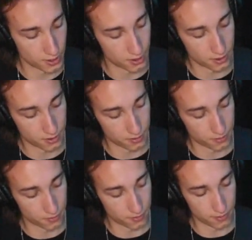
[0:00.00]

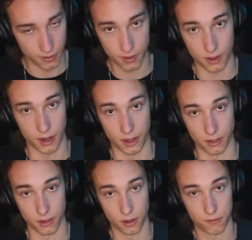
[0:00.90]
And then
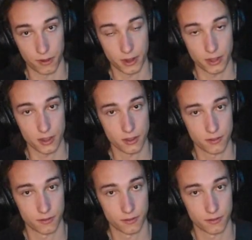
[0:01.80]
3rd fret E,